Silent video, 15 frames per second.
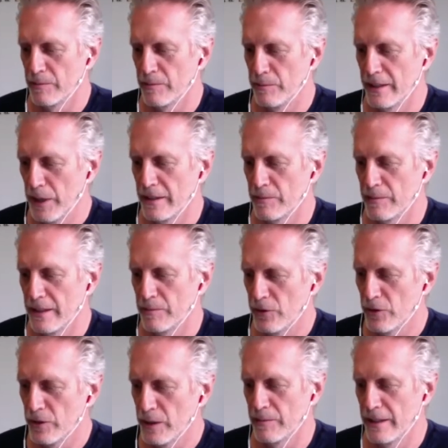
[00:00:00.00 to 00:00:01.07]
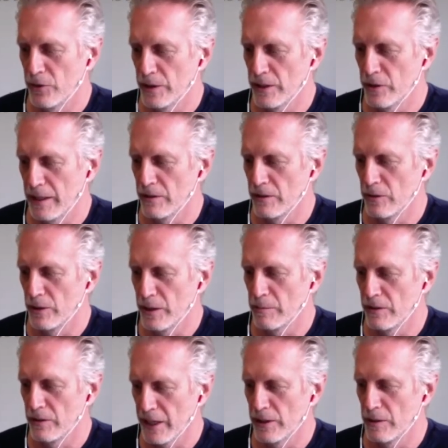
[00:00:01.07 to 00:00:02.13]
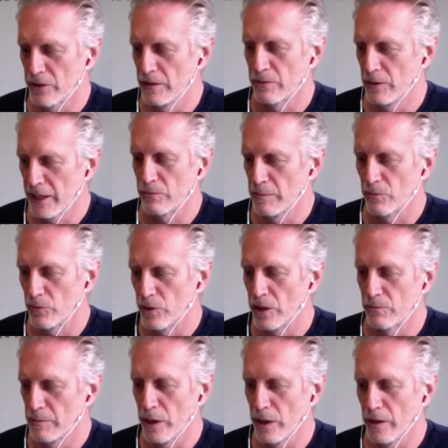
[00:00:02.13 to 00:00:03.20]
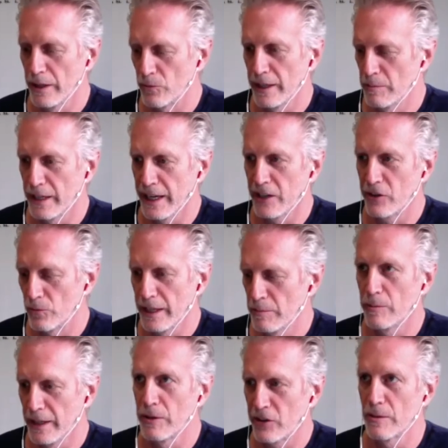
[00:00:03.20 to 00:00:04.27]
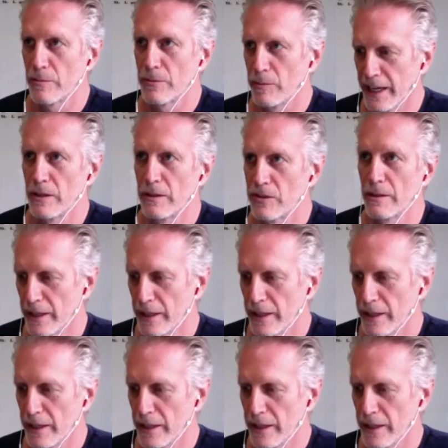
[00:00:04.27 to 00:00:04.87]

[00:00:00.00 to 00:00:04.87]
but if you deal with it, you can manage it really well, and it can actually be something